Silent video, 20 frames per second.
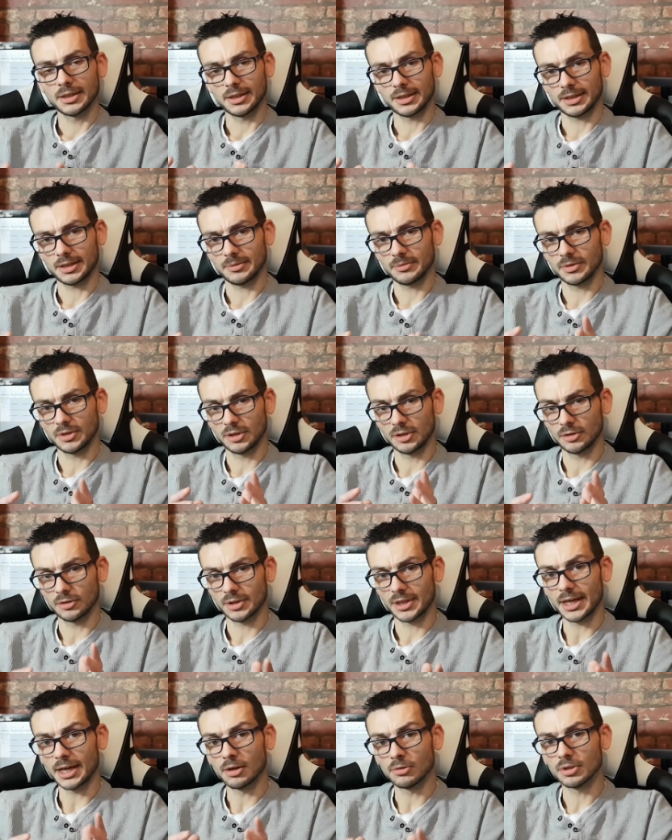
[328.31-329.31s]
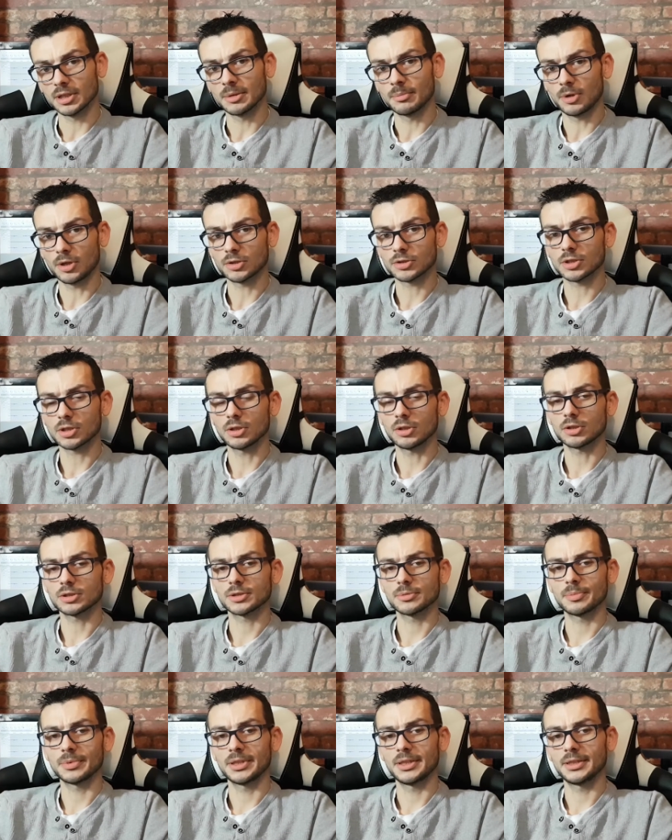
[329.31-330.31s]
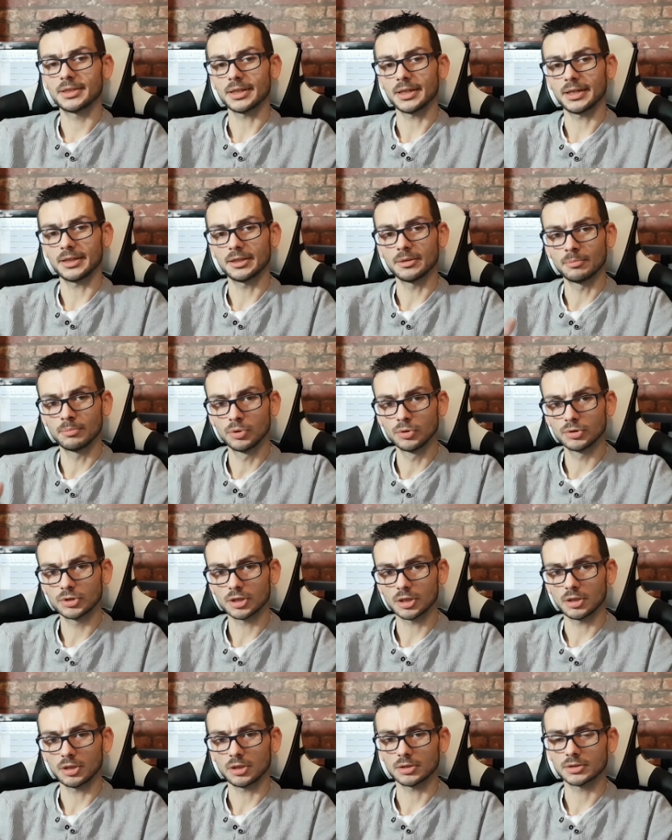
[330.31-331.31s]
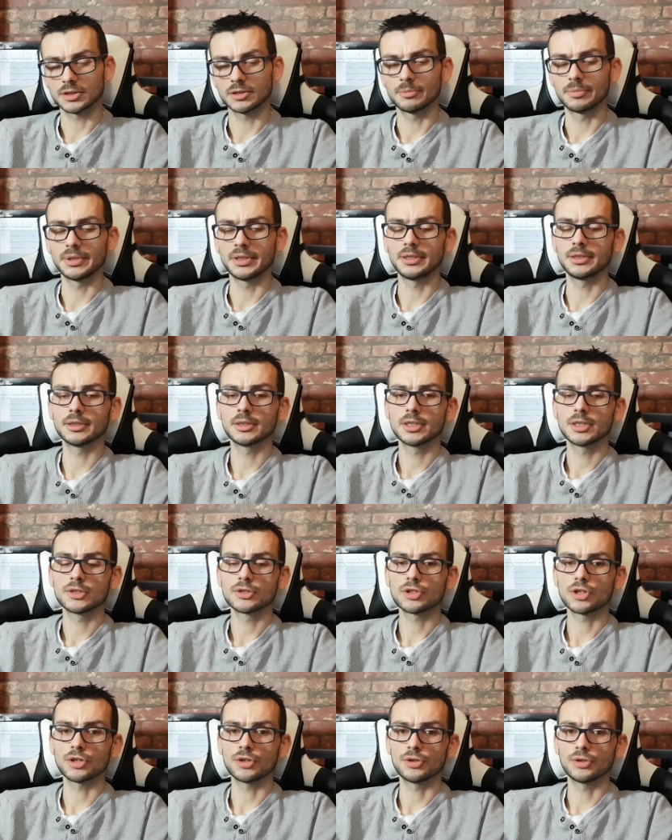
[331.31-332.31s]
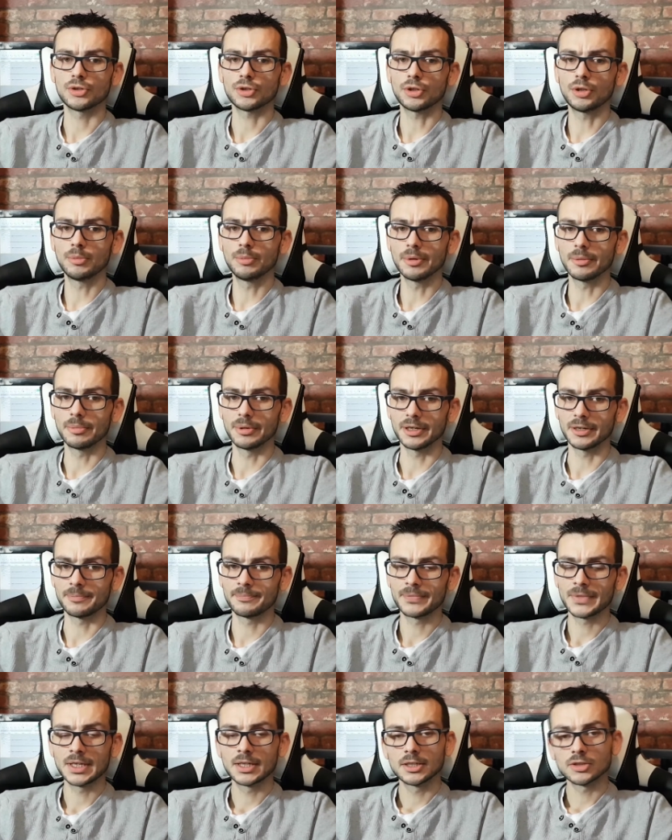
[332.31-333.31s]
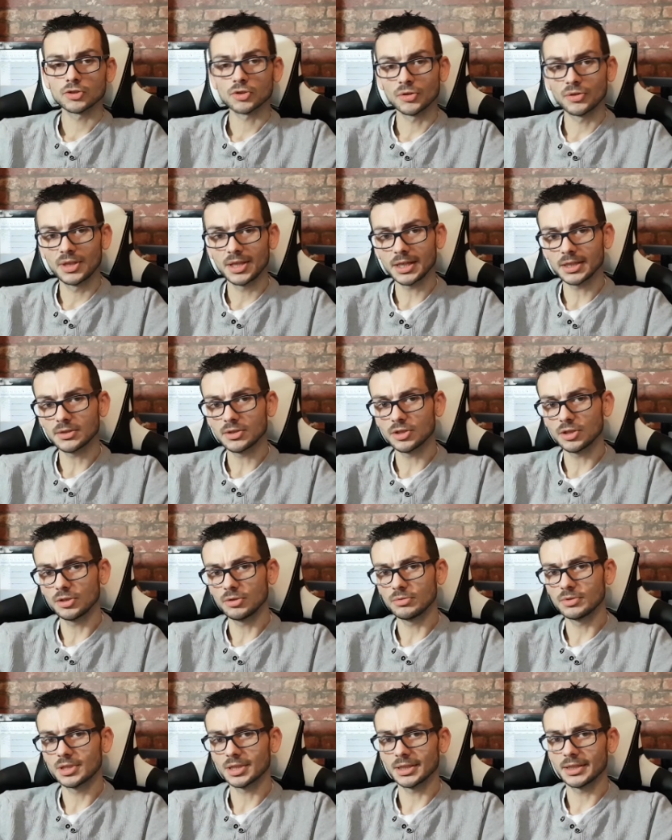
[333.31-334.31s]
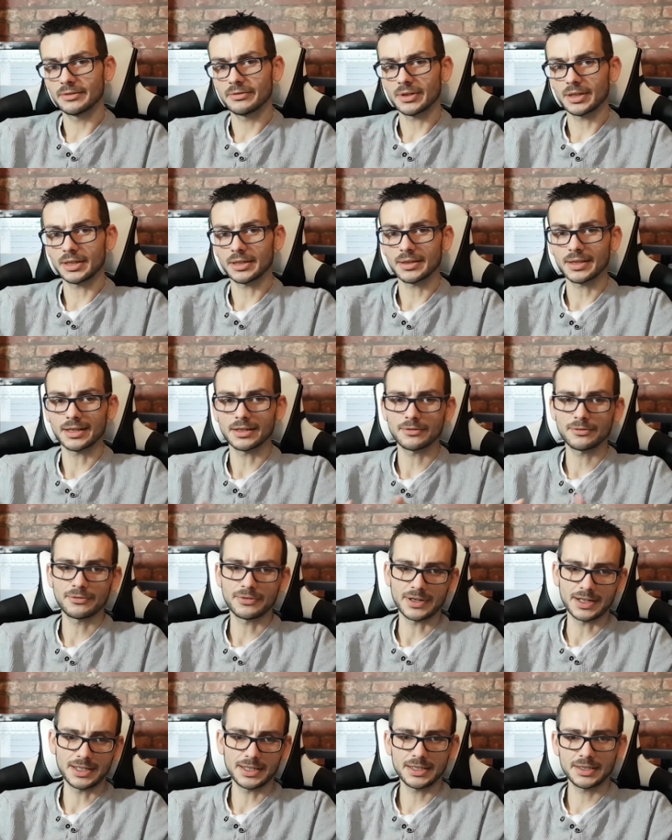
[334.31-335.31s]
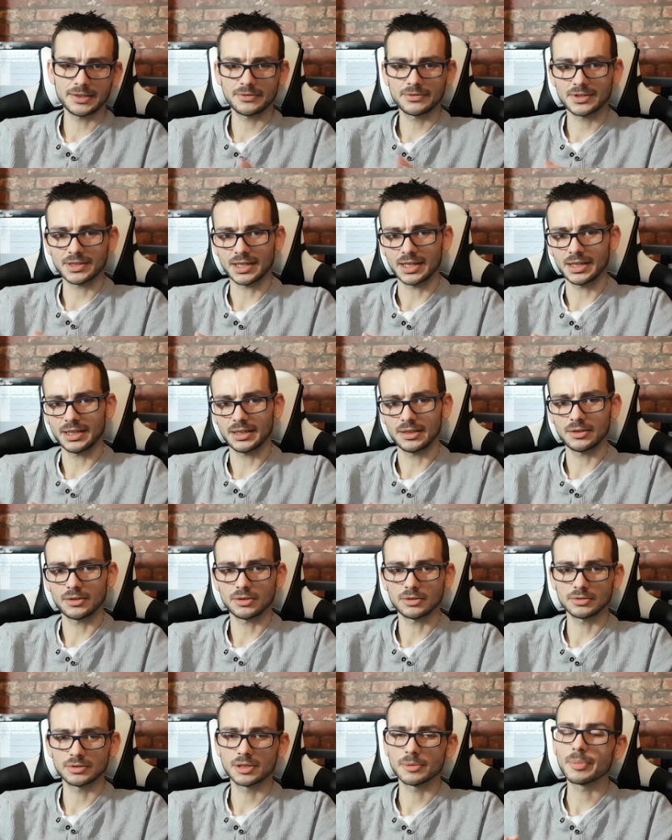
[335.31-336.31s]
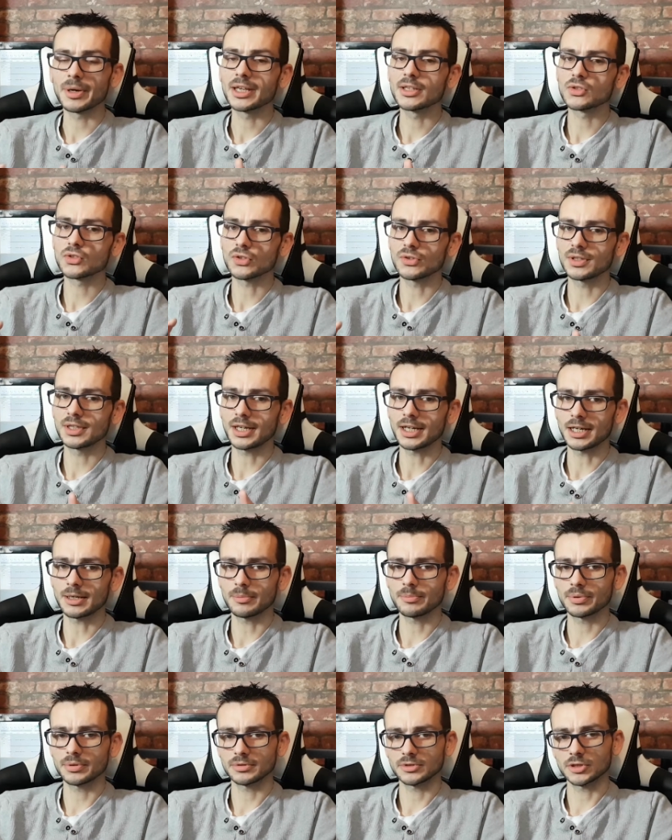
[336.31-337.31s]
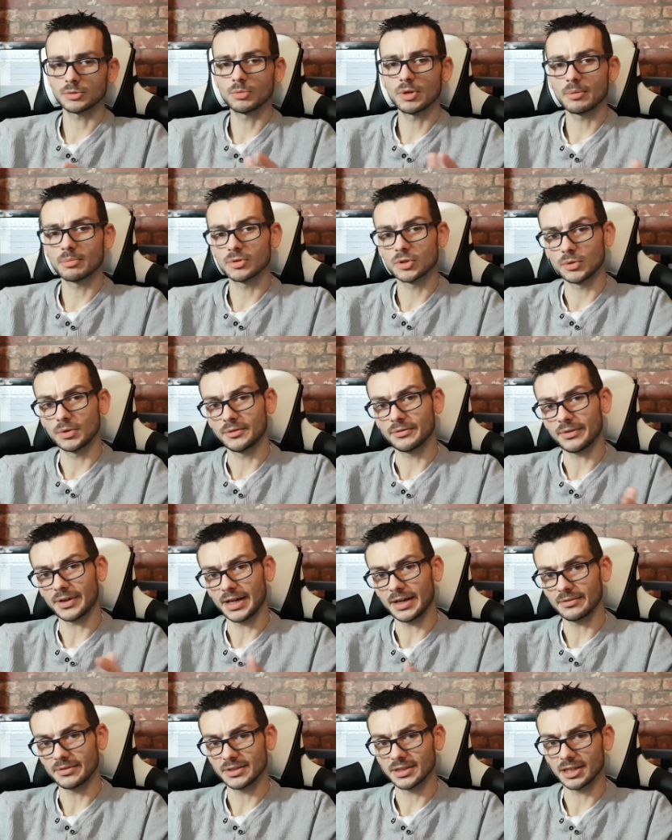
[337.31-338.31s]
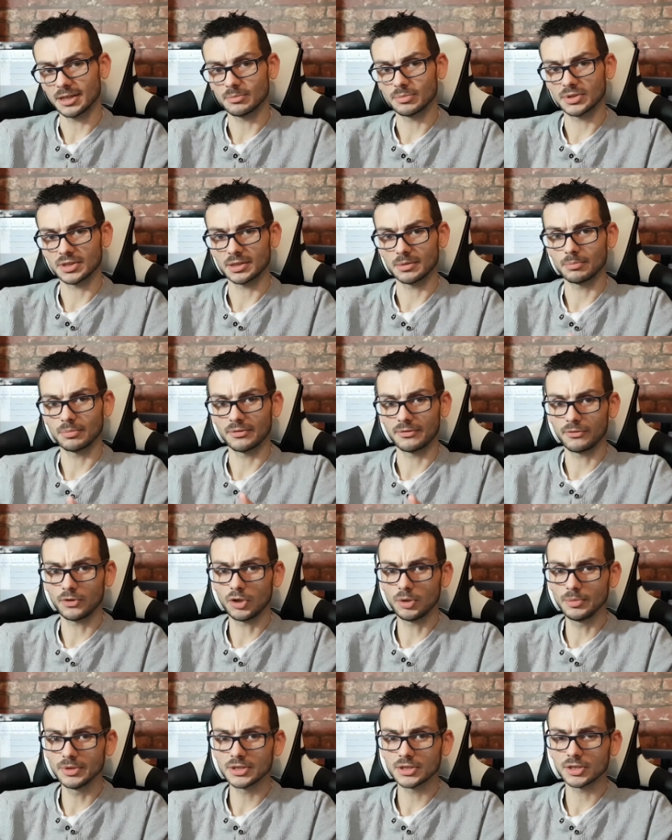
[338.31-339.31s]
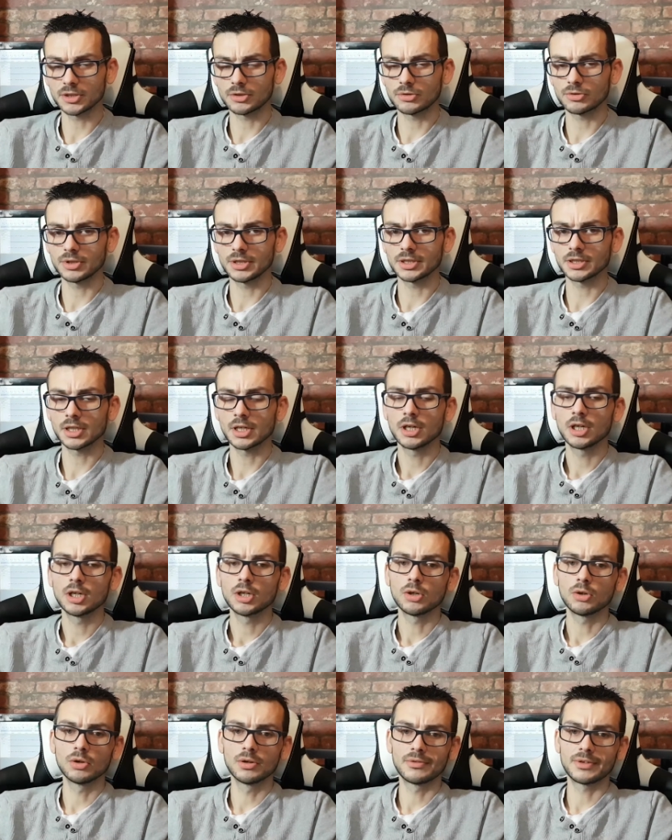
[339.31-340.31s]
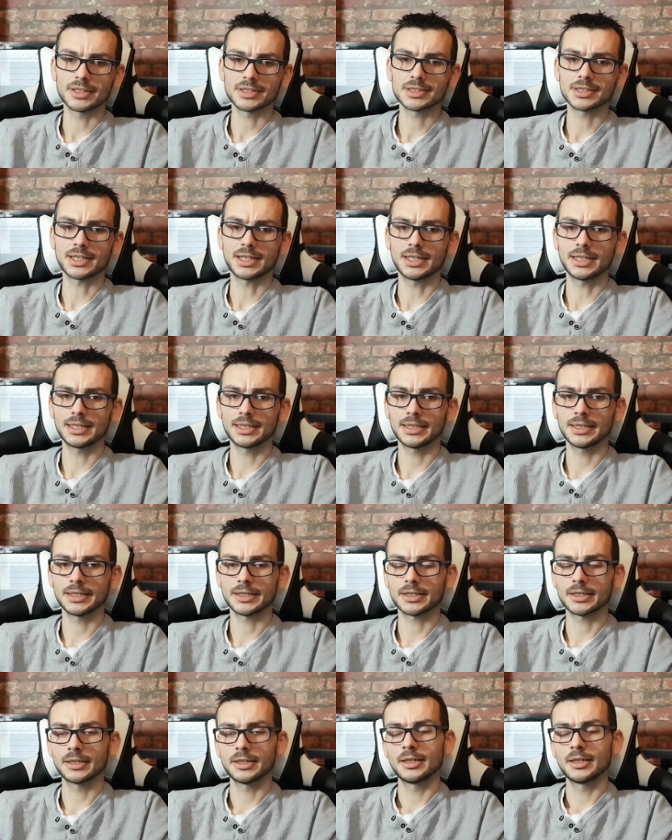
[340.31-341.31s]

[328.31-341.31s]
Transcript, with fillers: Um, you know, the out-of-the-box clock speed and the boost clocks have been turned up a bit. So they do deliver that 5, 10 or depends on the app, somewhere between 5 and 10% performance increase over Skylake.